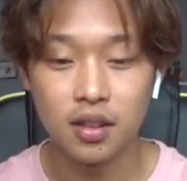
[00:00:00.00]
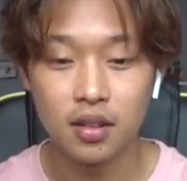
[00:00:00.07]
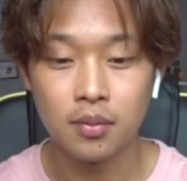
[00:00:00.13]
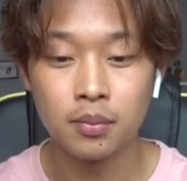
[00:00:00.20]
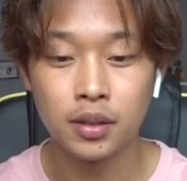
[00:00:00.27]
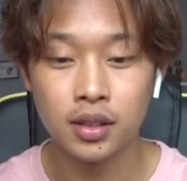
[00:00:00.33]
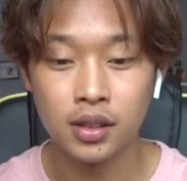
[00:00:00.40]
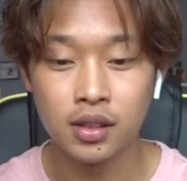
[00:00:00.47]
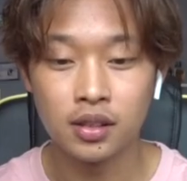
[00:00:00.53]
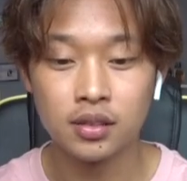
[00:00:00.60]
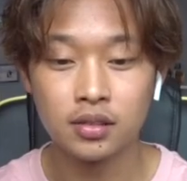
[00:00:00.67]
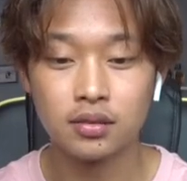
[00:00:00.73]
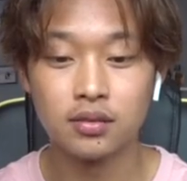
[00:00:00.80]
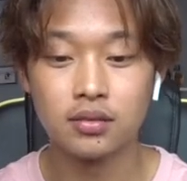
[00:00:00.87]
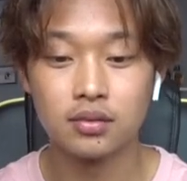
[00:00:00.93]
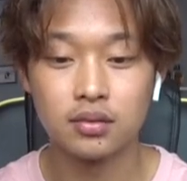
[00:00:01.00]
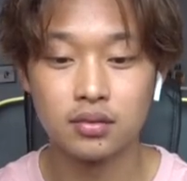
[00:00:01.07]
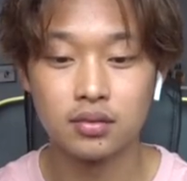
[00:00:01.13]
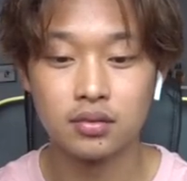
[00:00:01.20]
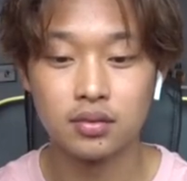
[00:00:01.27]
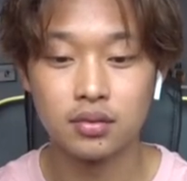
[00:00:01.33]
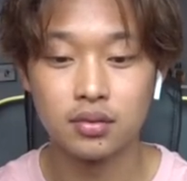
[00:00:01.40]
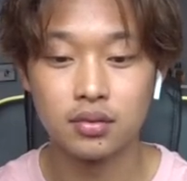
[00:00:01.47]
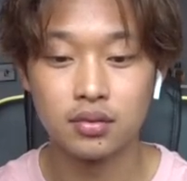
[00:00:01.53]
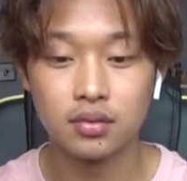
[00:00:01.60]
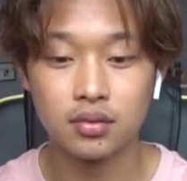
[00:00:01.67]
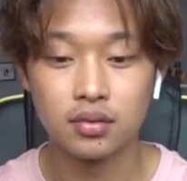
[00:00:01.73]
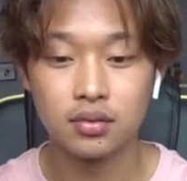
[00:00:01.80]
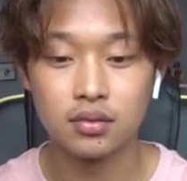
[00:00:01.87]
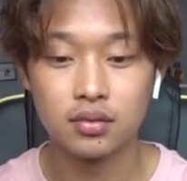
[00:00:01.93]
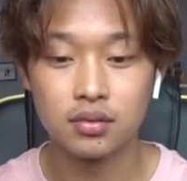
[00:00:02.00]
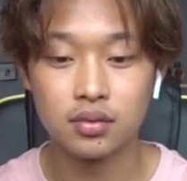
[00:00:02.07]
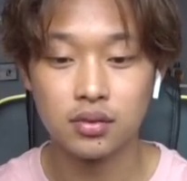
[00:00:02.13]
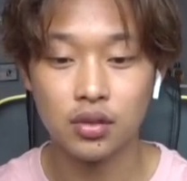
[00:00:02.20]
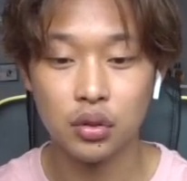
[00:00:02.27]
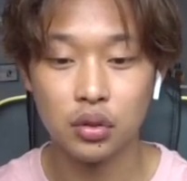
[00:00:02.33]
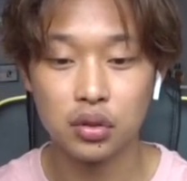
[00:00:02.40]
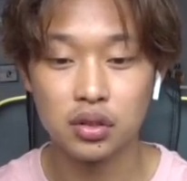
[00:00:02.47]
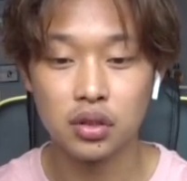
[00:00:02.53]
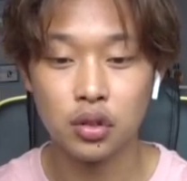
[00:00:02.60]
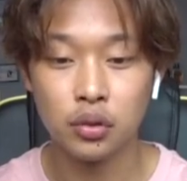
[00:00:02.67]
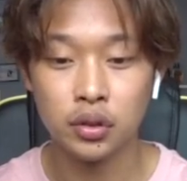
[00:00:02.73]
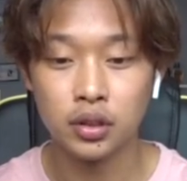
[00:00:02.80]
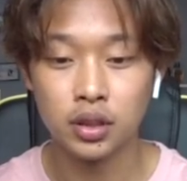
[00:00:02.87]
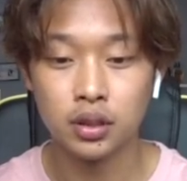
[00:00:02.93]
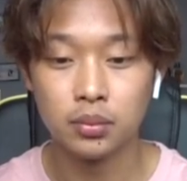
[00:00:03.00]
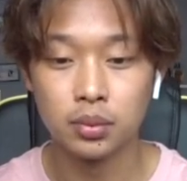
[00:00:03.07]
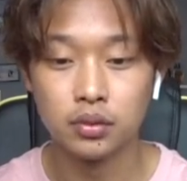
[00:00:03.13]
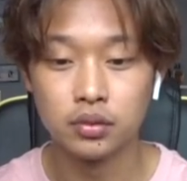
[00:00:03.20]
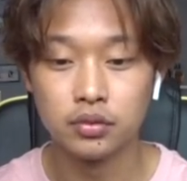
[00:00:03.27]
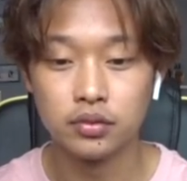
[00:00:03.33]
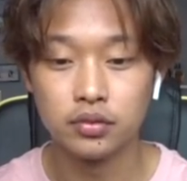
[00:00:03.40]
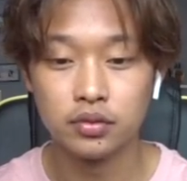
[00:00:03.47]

and back out to their slower type of